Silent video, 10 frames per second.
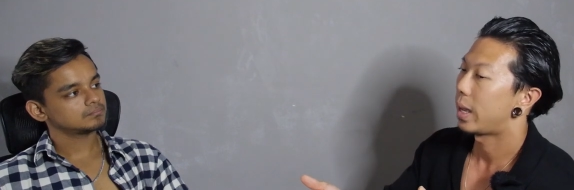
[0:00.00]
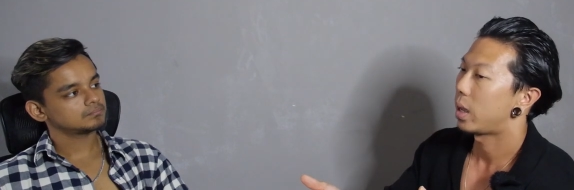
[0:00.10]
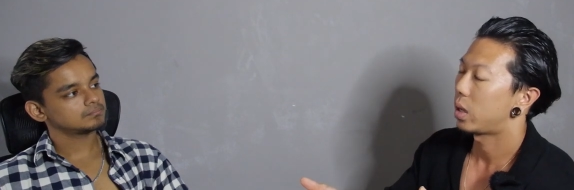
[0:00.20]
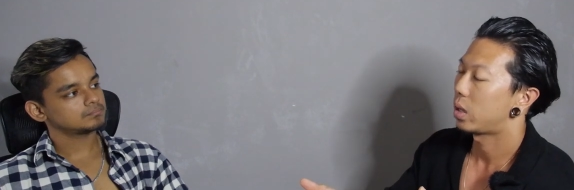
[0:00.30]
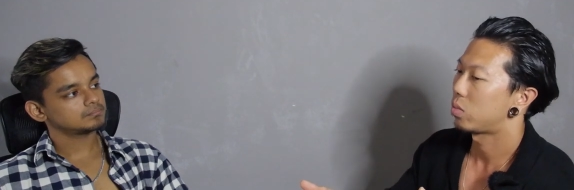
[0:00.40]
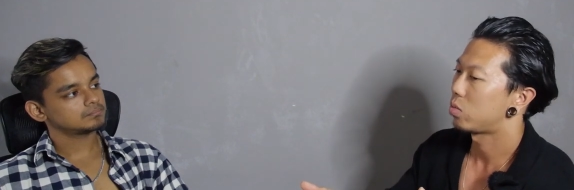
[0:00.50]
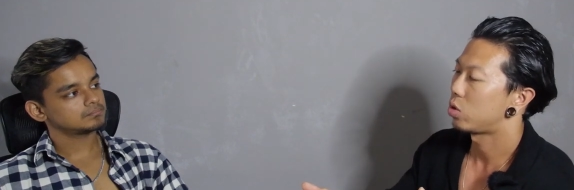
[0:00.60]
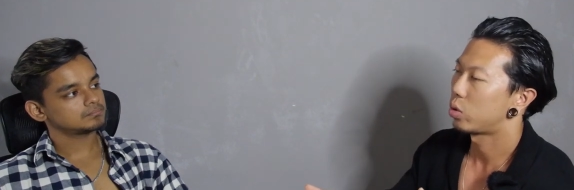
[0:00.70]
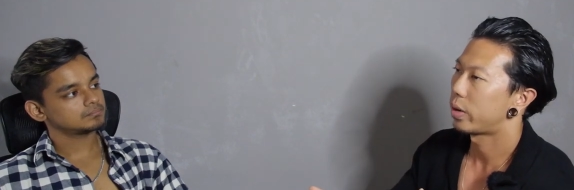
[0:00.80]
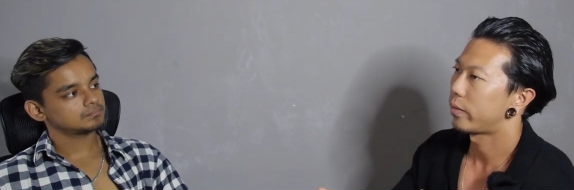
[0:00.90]

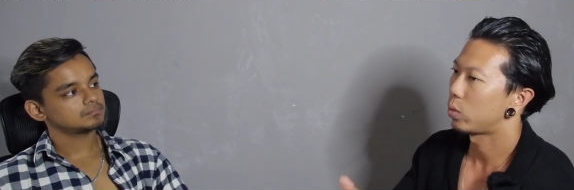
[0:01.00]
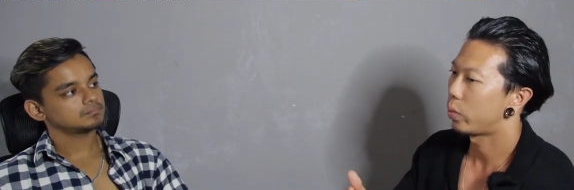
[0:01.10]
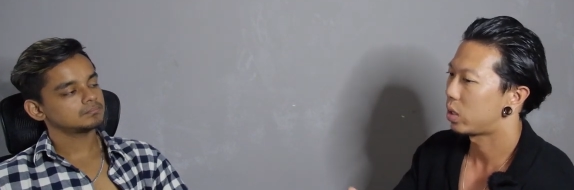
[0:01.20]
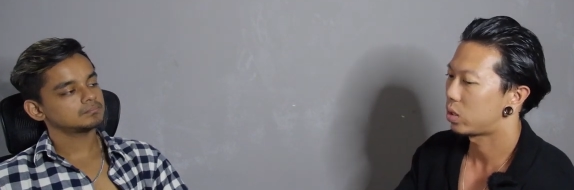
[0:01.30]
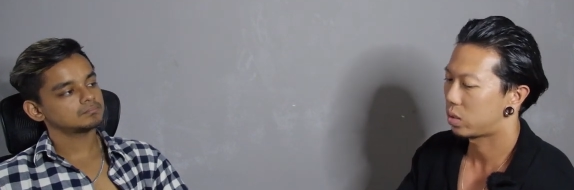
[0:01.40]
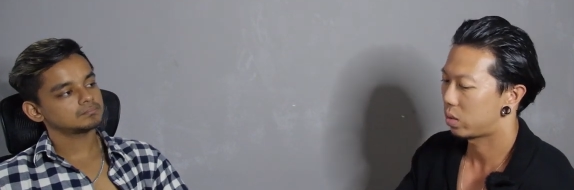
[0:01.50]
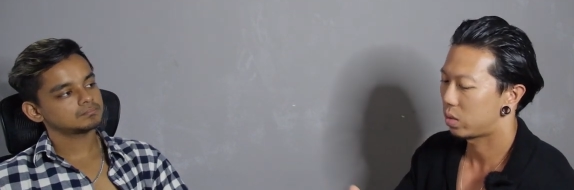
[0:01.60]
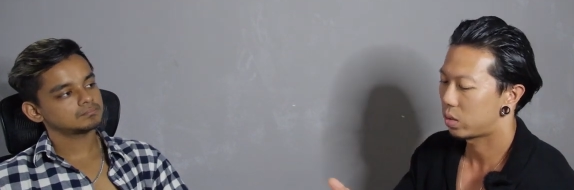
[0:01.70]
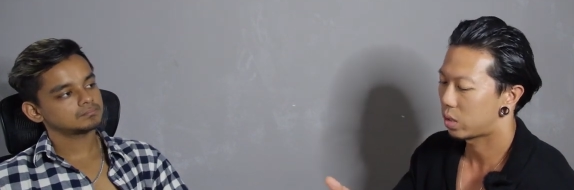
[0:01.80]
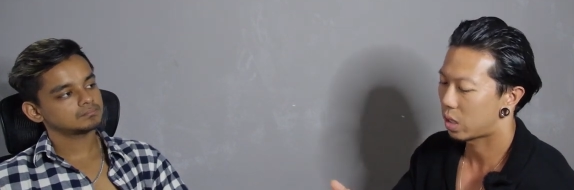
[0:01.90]
Speaker 1: and you don't have to
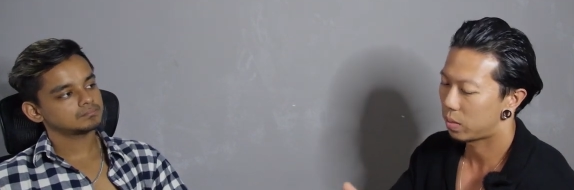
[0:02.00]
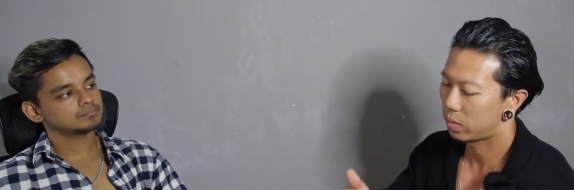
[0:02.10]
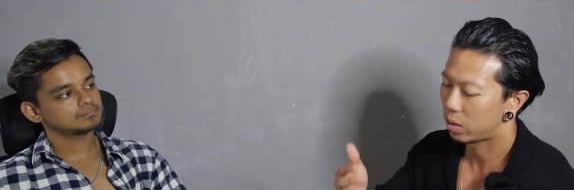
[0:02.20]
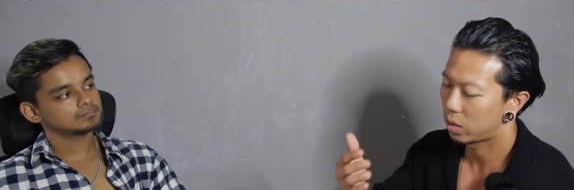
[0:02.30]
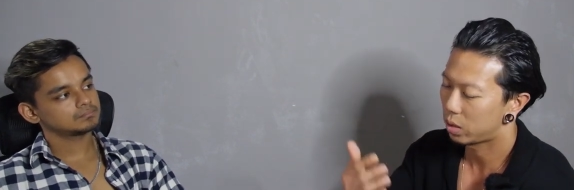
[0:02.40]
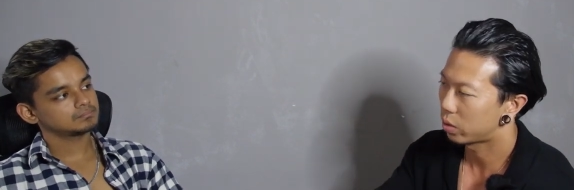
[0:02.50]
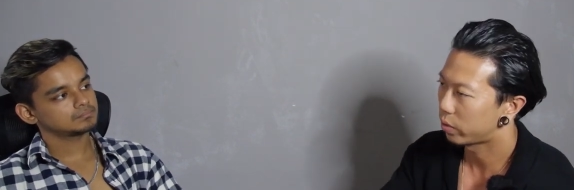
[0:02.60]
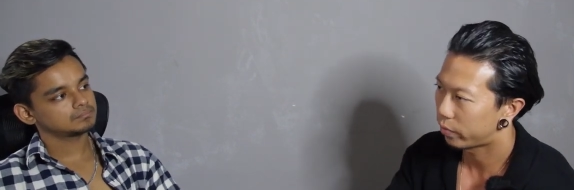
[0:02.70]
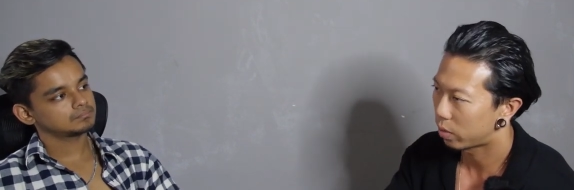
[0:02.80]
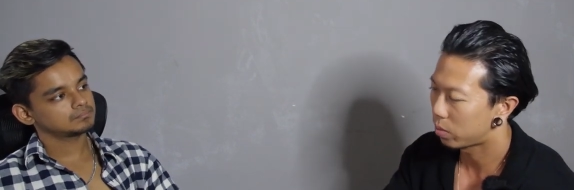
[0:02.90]
waste time
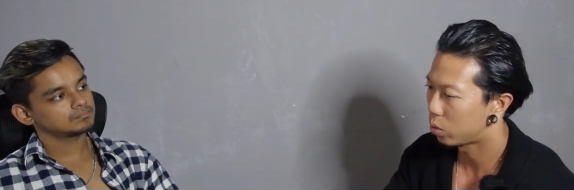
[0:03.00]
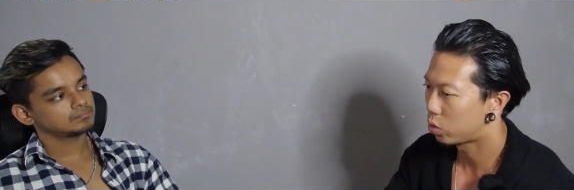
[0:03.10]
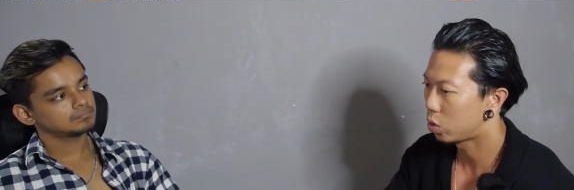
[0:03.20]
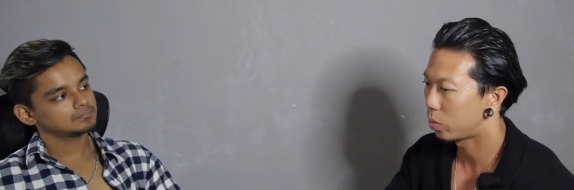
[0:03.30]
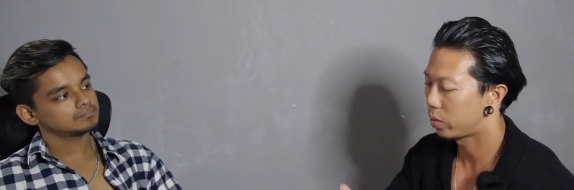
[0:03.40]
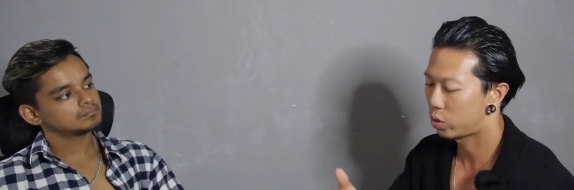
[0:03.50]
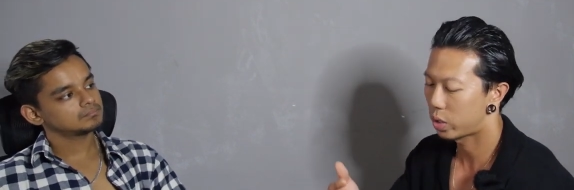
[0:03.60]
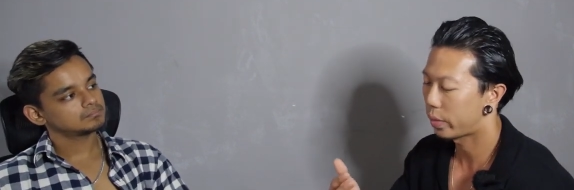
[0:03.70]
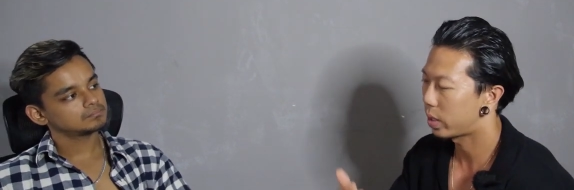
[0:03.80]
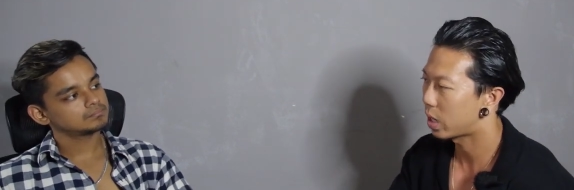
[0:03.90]
learning from YouTube,
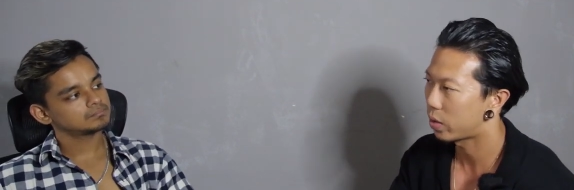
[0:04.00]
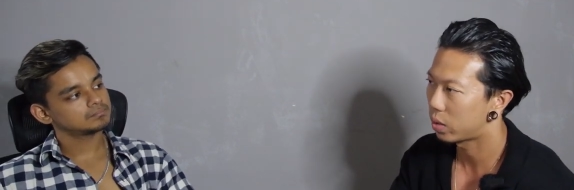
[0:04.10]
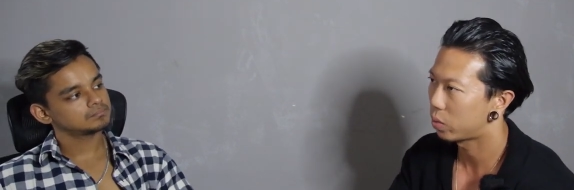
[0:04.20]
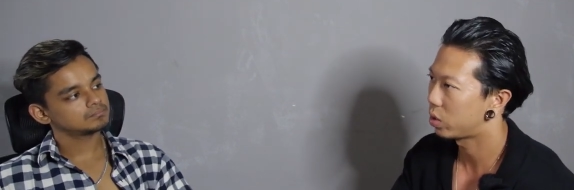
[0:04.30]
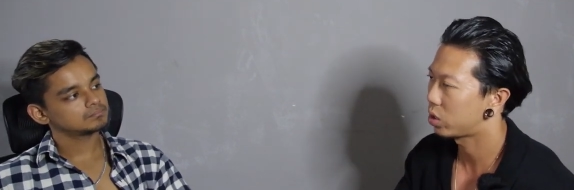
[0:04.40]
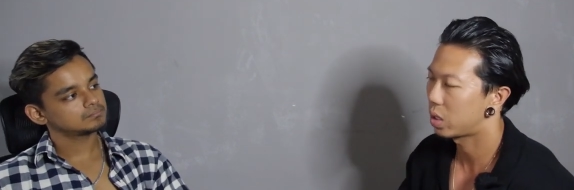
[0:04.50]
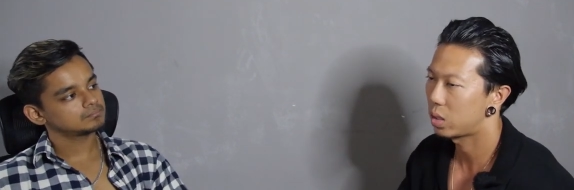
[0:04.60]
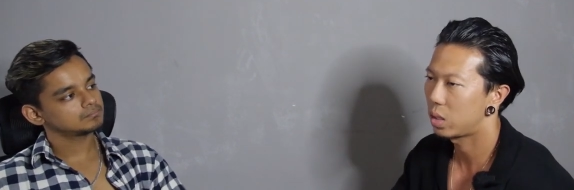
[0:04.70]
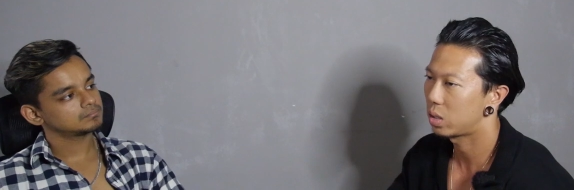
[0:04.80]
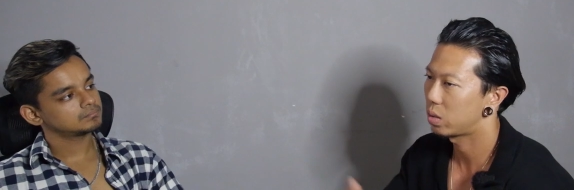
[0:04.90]
trial and error, which
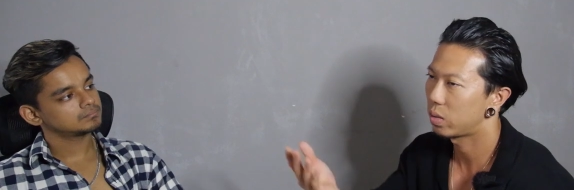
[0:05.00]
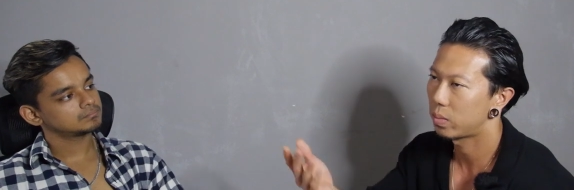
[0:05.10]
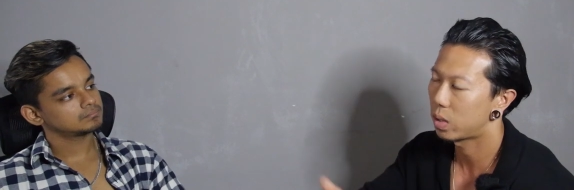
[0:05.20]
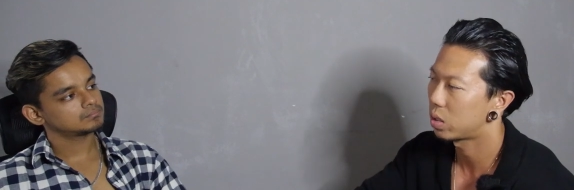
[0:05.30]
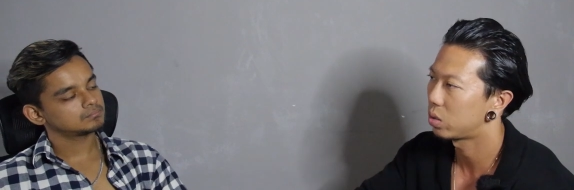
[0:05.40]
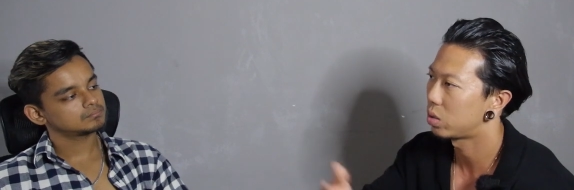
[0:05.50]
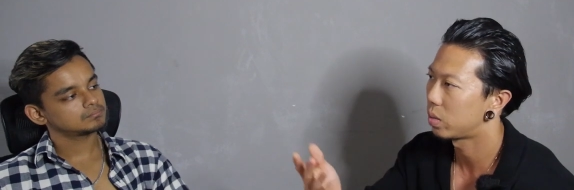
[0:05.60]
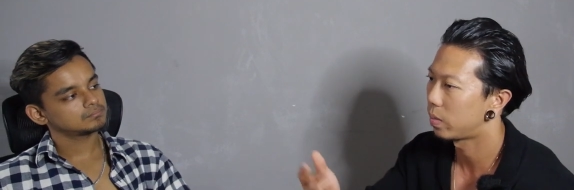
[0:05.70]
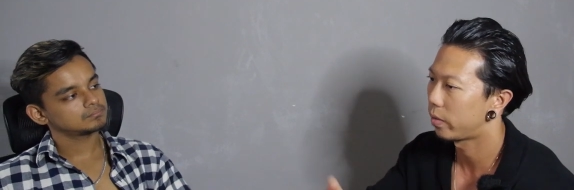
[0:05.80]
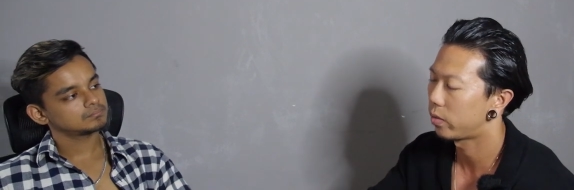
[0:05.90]
can take
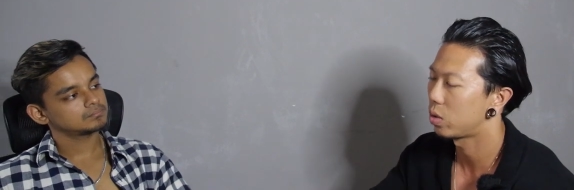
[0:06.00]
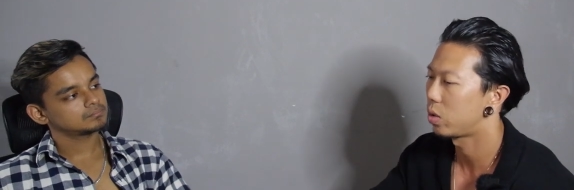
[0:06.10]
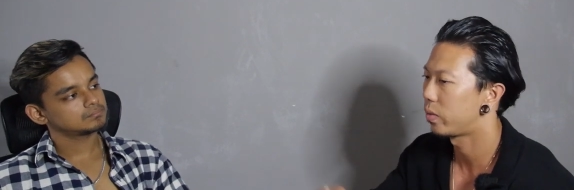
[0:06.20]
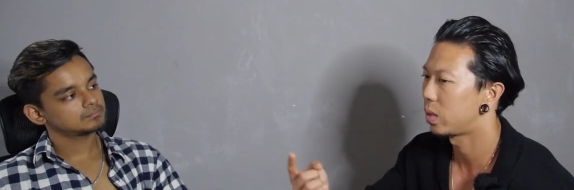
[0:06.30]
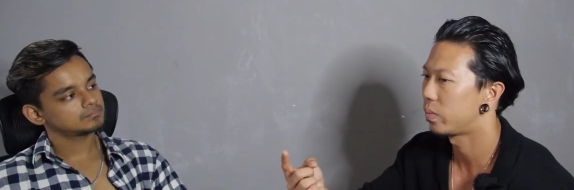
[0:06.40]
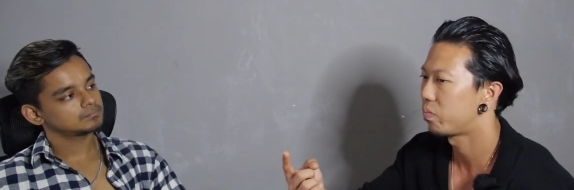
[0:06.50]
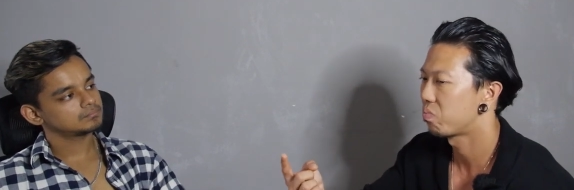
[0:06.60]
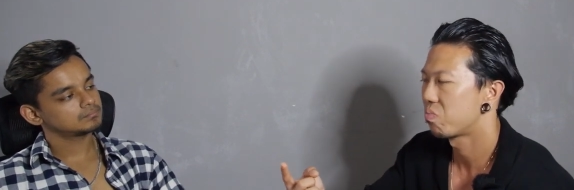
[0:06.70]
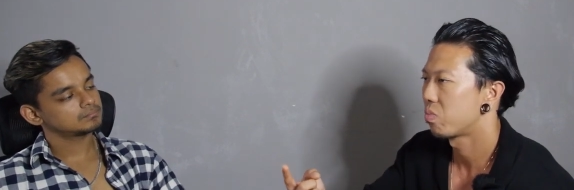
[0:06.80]
months before you even